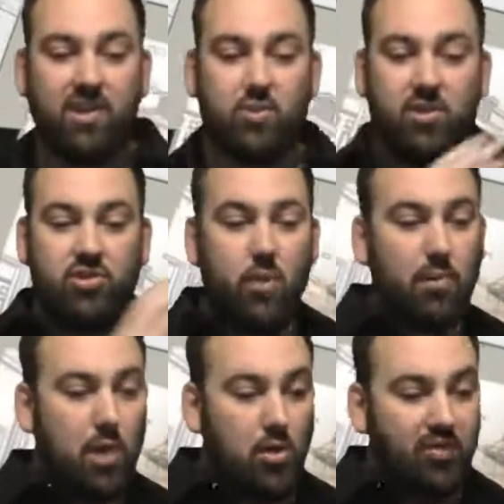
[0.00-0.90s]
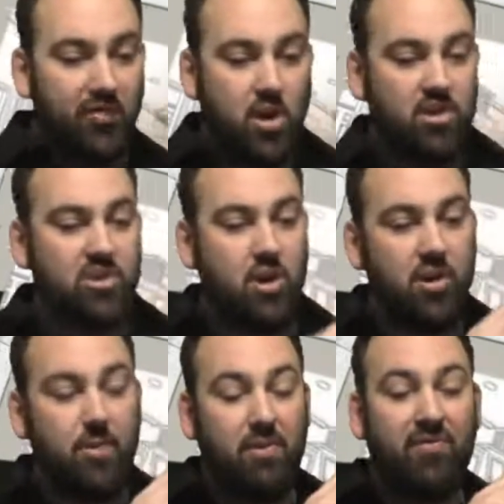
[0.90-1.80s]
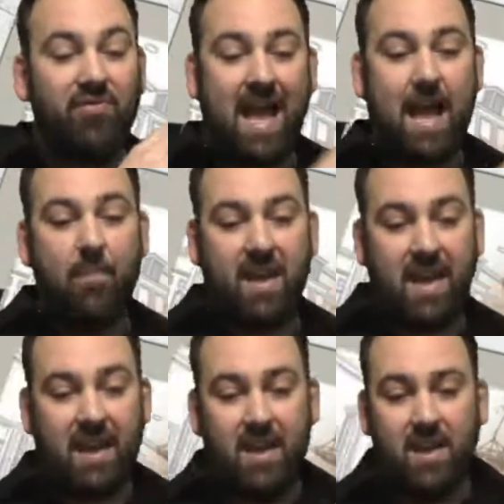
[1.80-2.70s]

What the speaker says: So we're going to start with low first, starting with flat paint.